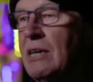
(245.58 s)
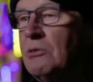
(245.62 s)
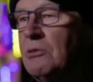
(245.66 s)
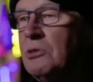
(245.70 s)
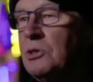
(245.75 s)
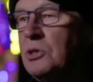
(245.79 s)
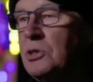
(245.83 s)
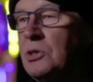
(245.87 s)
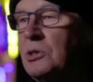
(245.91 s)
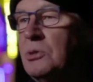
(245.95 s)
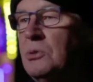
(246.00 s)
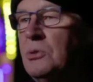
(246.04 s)

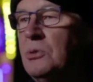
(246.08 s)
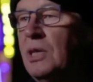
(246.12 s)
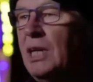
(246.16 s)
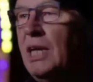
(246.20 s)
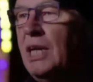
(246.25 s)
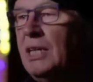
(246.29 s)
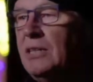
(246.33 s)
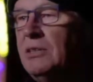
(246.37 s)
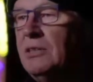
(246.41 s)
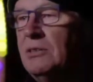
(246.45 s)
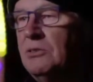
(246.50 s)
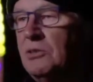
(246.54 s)
Council
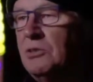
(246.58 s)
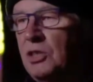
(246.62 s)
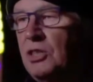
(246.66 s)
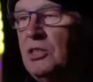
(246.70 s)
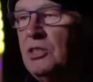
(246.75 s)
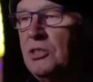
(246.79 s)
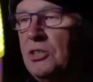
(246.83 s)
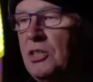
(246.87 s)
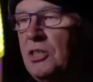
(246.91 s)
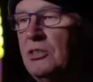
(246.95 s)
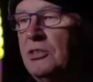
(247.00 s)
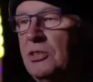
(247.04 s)
and
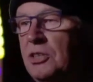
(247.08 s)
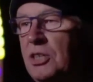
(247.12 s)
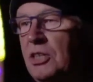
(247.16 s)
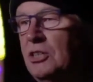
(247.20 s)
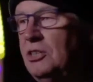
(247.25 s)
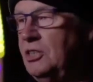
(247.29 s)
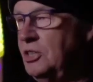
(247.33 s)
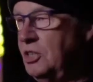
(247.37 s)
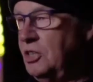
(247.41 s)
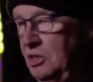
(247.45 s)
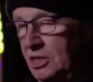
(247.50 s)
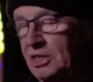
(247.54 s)
Church
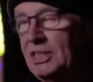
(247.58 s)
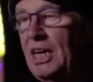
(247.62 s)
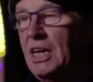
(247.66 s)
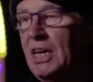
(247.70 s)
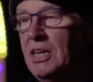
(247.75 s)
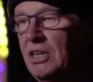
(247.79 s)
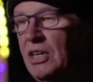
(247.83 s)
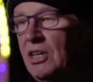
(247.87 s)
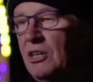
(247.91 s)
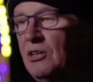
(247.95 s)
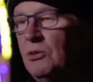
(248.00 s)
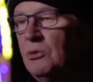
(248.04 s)
Scientology, St
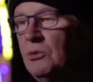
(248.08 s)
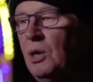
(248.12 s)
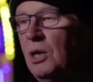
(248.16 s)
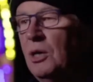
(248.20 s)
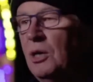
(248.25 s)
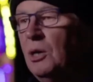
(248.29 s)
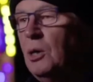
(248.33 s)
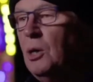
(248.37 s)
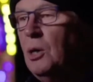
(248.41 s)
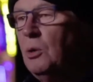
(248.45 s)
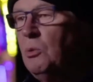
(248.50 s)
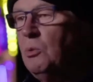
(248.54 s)
Hill,
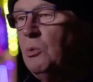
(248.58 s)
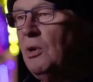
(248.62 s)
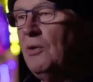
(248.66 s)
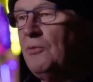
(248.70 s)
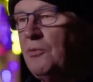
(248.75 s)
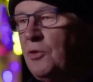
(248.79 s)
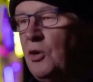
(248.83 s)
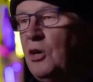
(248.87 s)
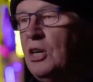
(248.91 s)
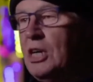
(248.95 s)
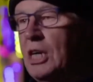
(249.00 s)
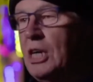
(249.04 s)
work
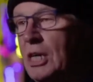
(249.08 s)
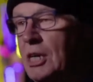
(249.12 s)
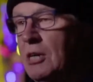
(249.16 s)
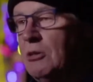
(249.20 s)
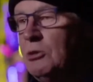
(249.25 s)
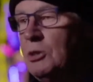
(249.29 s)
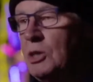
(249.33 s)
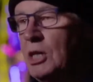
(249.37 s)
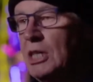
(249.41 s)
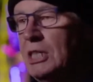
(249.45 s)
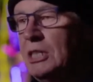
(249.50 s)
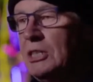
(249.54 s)
very
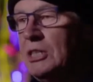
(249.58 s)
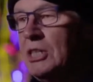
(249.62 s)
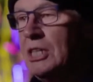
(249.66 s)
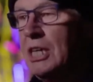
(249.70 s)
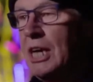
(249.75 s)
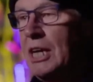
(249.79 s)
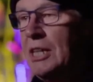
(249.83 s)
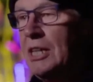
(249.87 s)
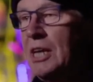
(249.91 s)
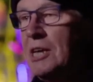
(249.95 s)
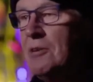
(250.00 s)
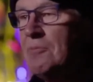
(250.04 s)
closely
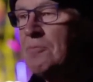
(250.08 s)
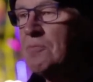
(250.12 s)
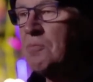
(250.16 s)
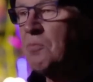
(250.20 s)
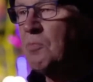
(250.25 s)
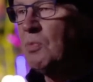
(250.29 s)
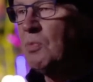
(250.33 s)
together.